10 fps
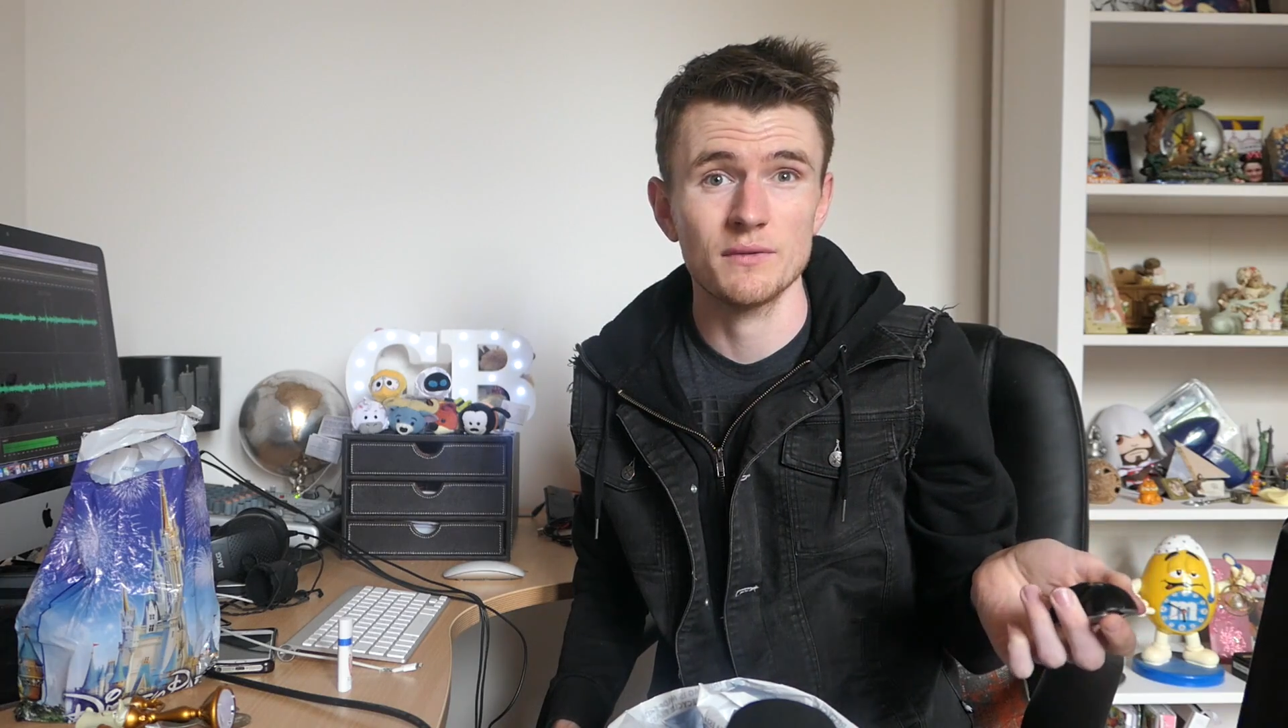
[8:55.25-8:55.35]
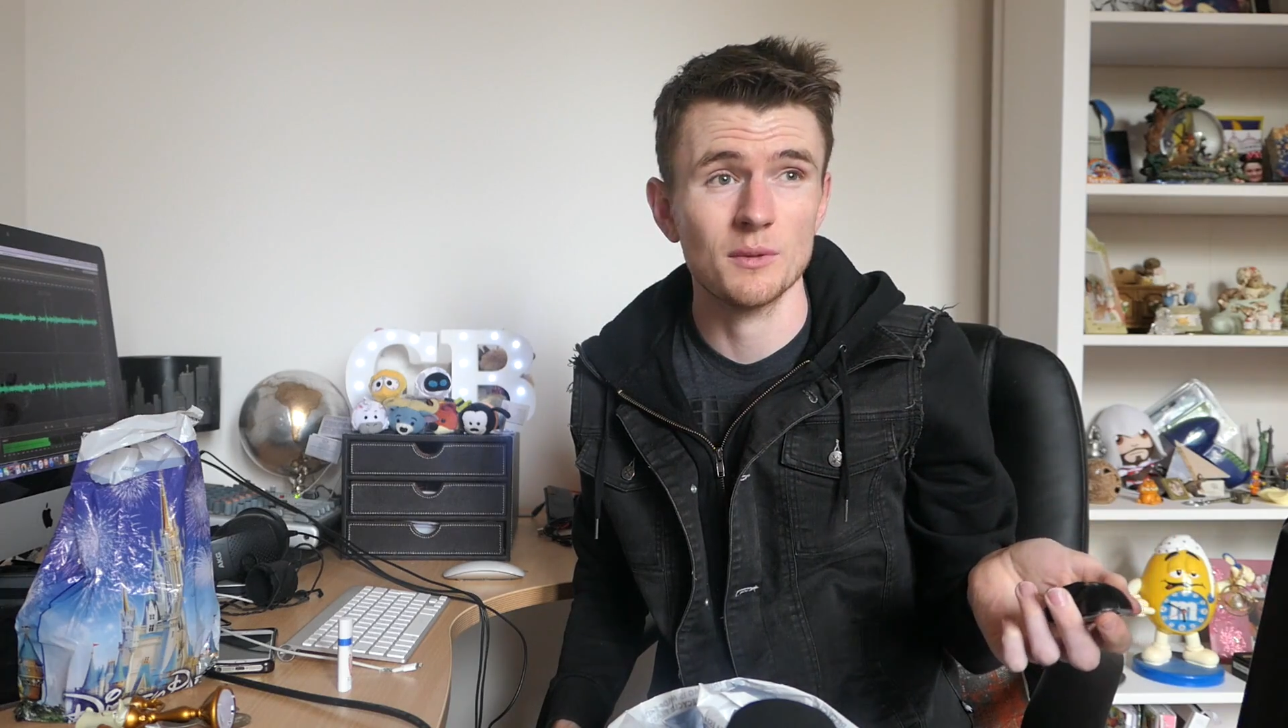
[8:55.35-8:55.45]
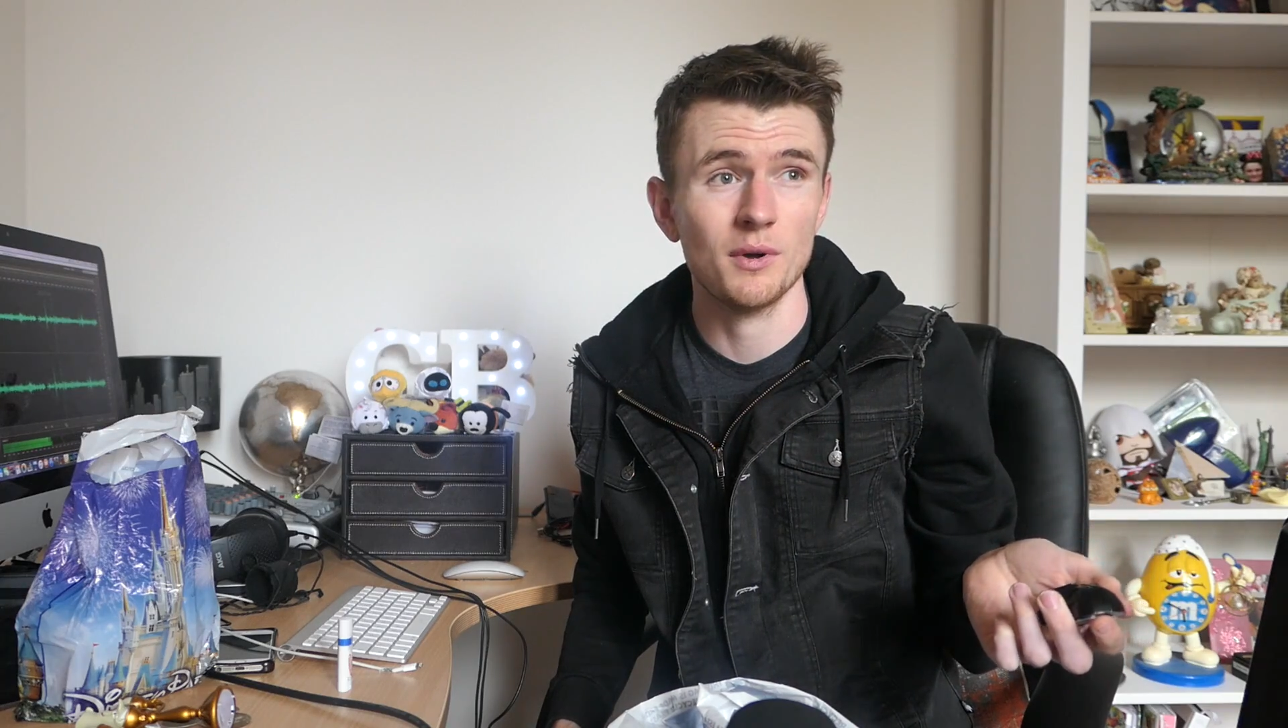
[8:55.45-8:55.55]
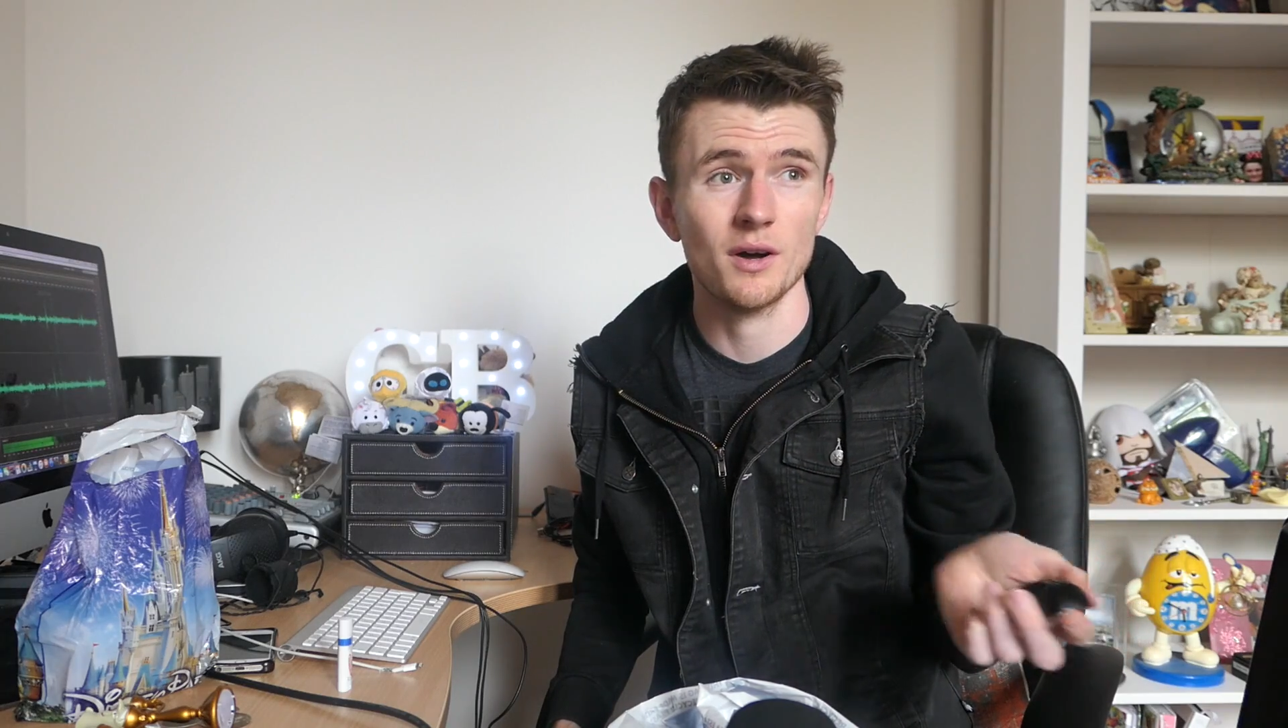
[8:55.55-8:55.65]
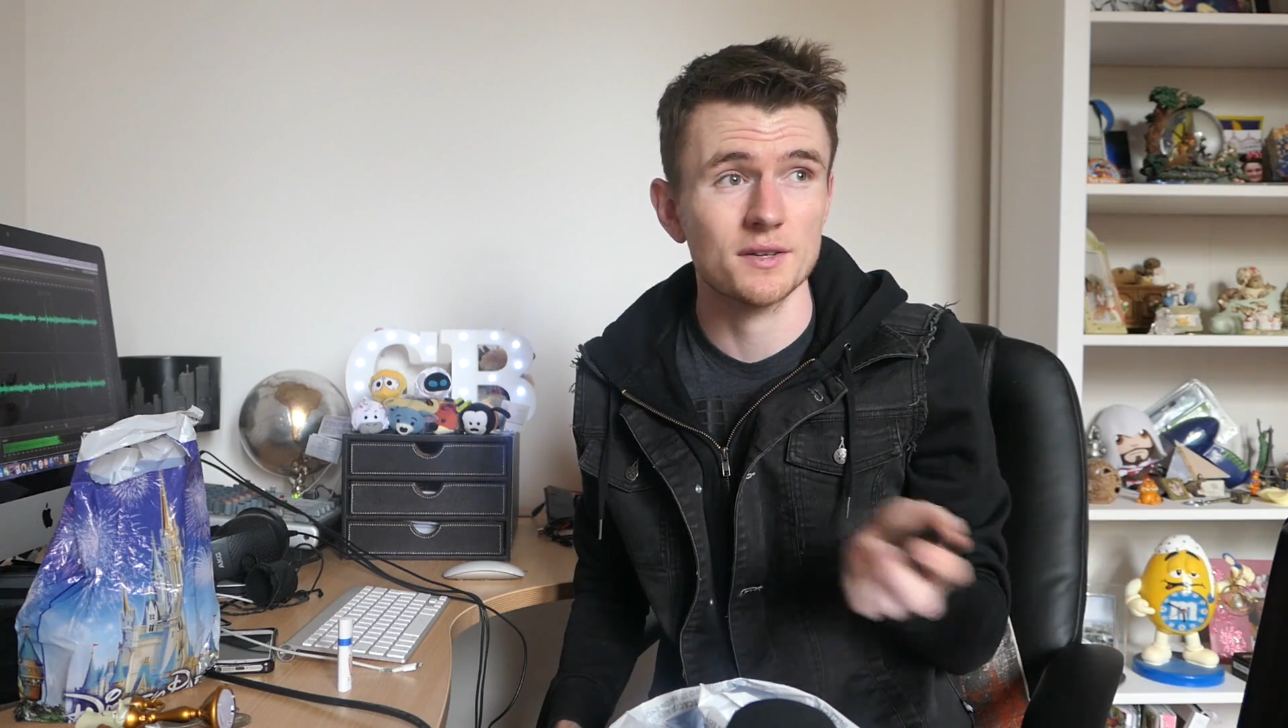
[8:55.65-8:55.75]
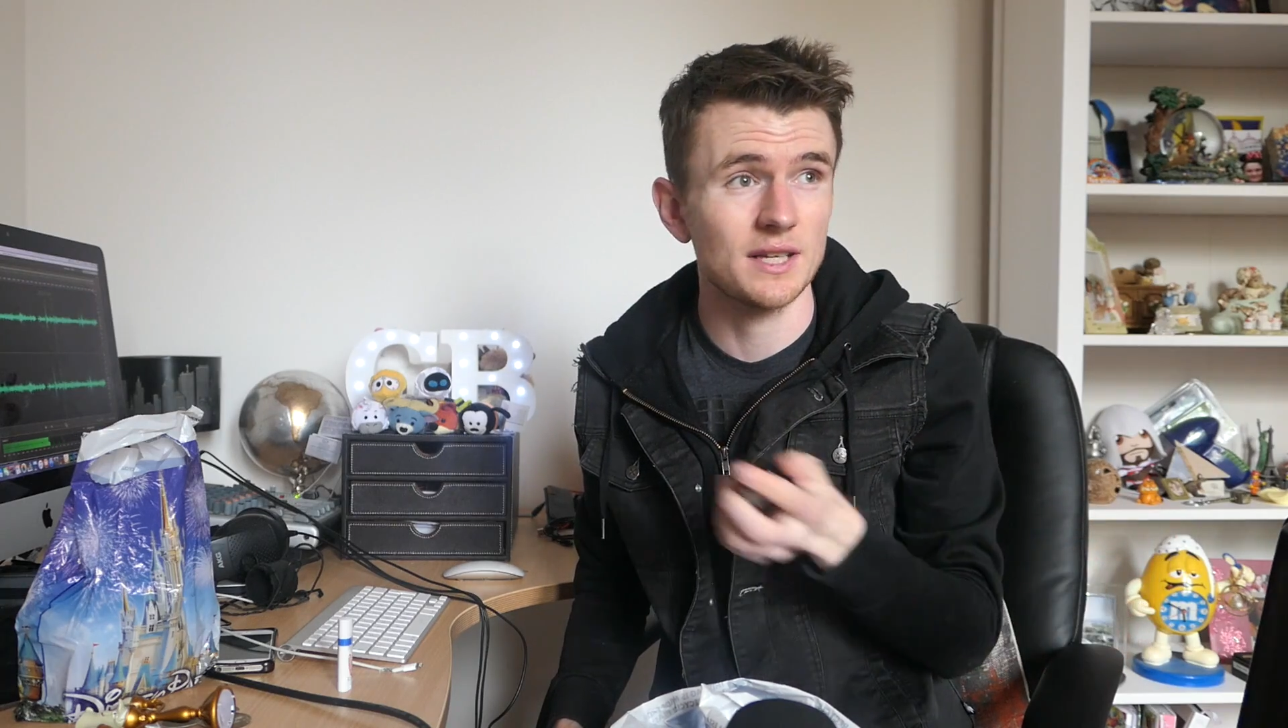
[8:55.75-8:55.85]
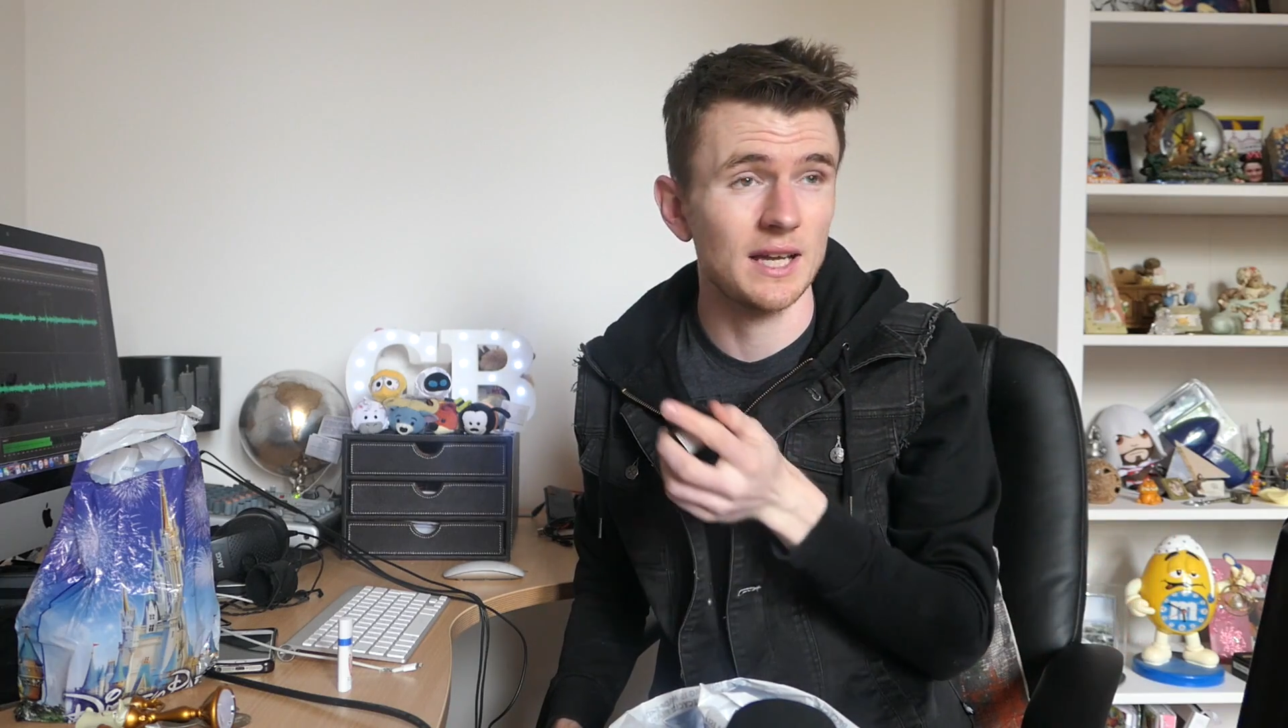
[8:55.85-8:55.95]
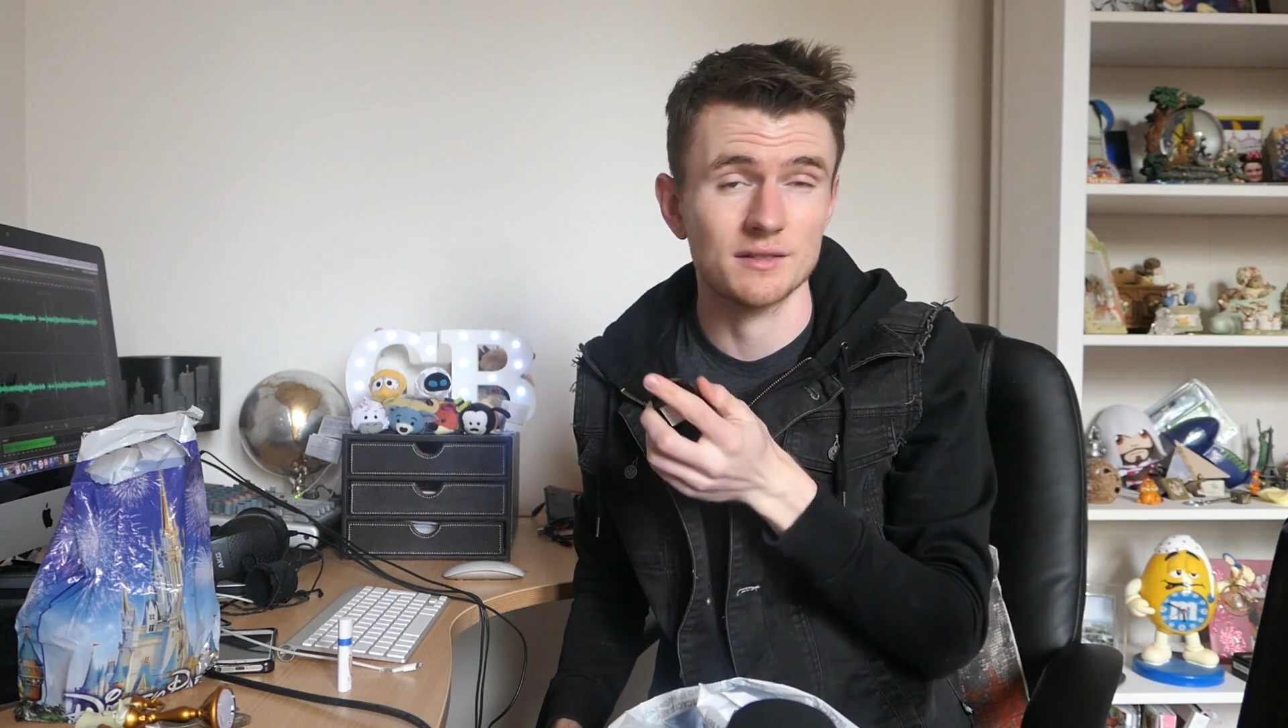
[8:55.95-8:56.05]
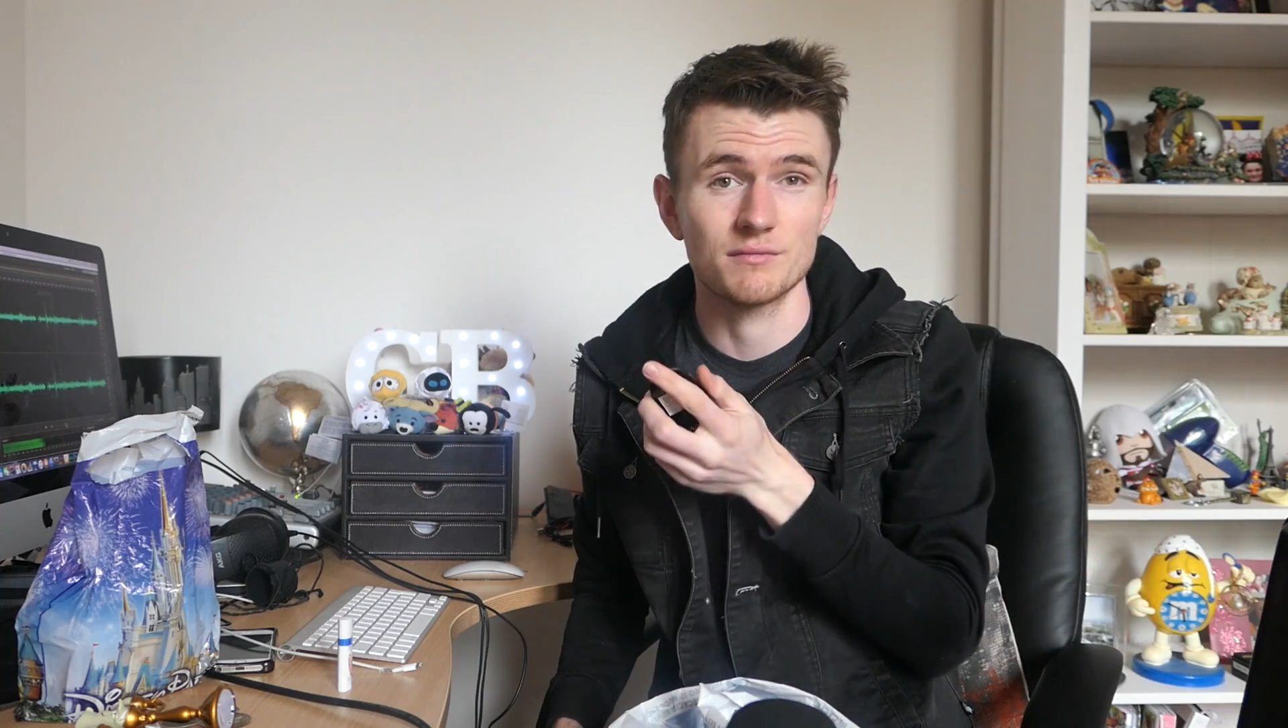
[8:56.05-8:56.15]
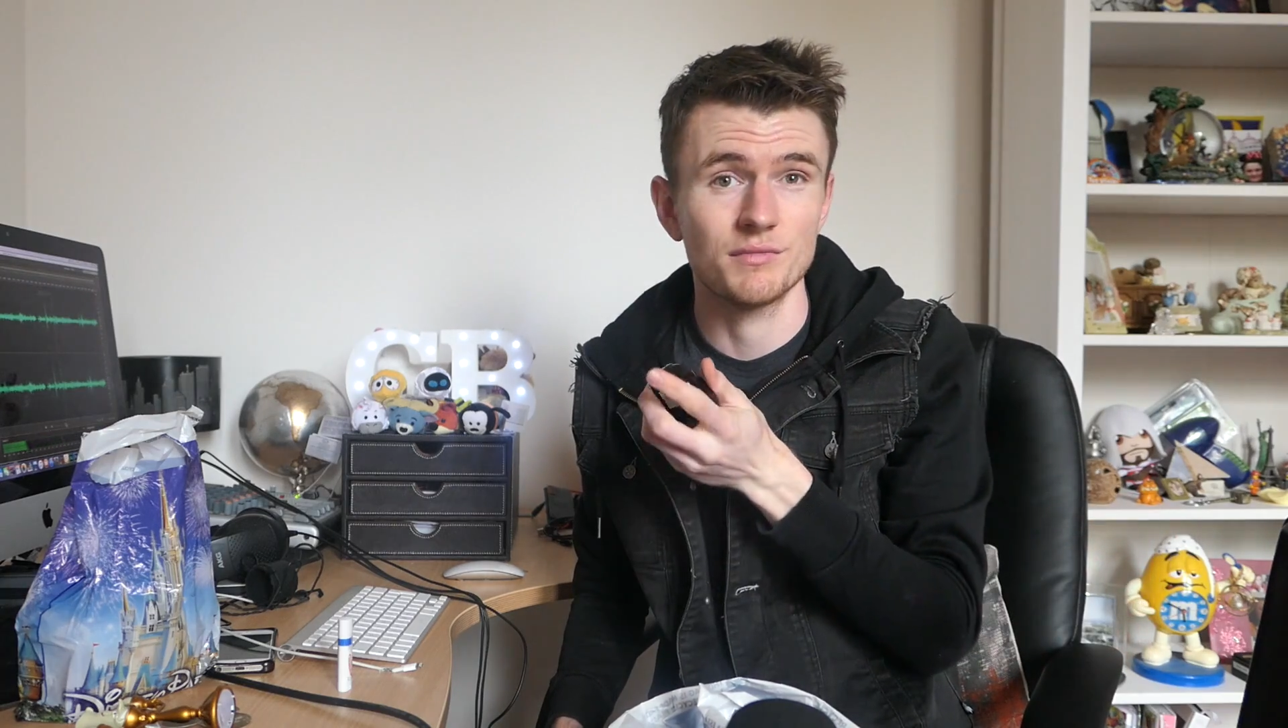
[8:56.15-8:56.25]
even the parks
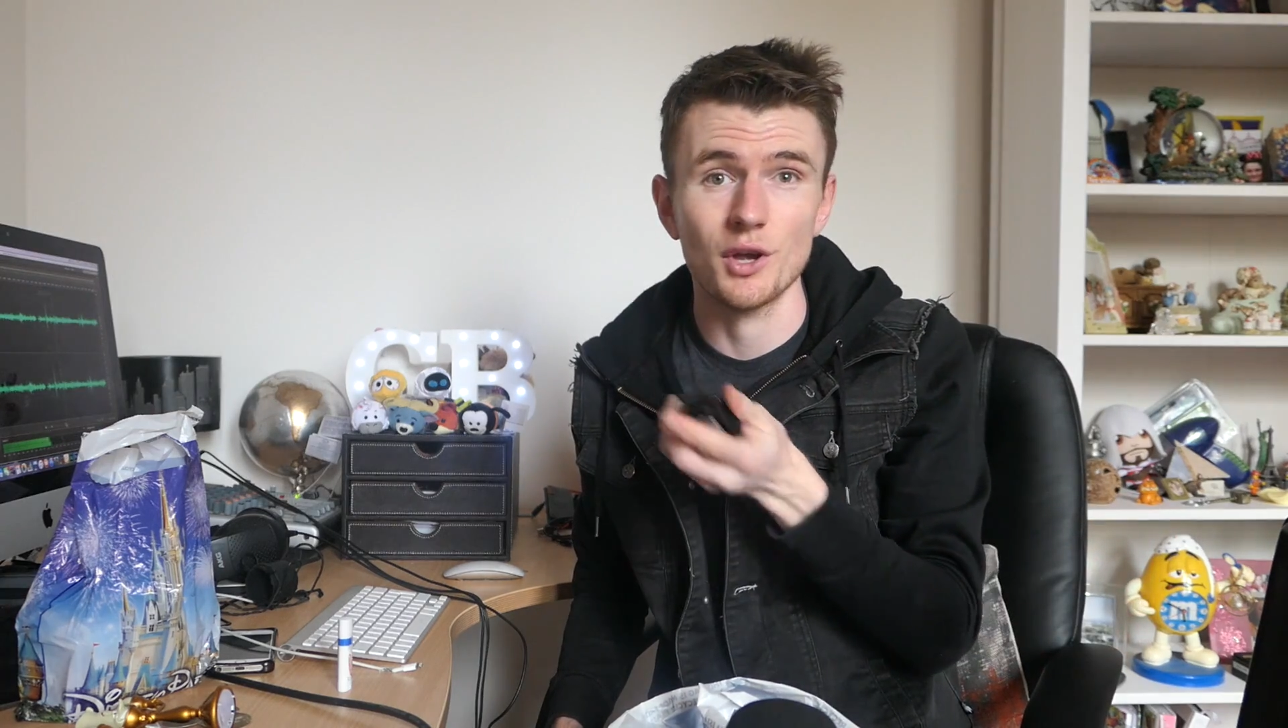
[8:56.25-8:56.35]
that had